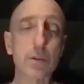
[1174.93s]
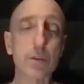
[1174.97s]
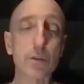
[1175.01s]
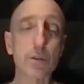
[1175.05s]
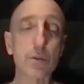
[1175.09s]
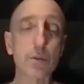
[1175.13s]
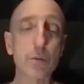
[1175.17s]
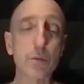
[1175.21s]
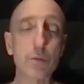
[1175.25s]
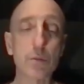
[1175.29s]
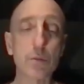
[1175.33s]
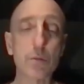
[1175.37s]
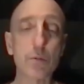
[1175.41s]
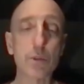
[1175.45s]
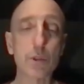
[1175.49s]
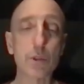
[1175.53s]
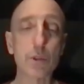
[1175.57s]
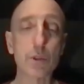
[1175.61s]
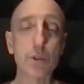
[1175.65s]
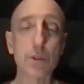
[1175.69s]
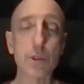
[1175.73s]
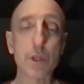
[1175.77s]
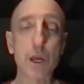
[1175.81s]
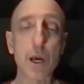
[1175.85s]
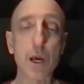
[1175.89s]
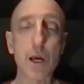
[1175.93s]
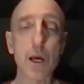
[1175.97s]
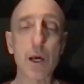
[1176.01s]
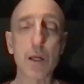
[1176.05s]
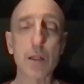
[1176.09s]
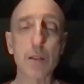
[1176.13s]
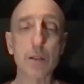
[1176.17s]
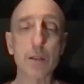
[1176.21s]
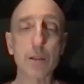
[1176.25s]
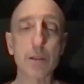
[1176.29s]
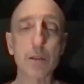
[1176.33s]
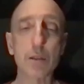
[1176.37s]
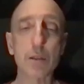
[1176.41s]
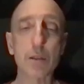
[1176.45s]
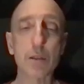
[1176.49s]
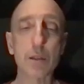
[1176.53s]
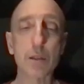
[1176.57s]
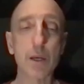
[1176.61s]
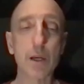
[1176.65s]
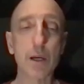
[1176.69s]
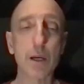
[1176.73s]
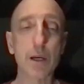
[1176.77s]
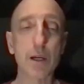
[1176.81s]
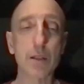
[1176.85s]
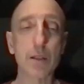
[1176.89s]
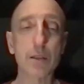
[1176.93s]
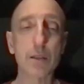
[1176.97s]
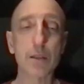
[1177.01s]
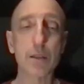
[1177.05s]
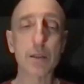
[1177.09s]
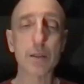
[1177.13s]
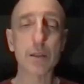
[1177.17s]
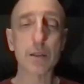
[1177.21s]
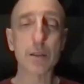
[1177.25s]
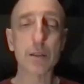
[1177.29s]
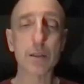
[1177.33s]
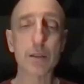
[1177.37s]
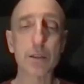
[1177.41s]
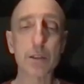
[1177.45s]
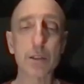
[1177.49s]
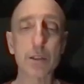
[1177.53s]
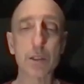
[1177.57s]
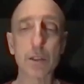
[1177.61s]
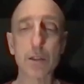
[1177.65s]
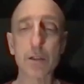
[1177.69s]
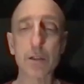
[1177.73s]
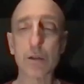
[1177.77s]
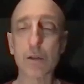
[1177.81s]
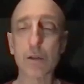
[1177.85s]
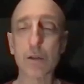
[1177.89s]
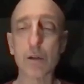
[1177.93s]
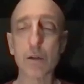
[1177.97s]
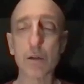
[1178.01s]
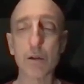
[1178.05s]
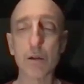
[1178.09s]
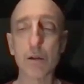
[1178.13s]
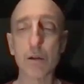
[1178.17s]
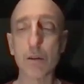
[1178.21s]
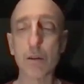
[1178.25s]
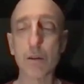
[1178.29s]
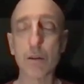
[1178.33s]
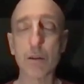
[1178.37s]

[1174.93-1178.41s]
to just not consider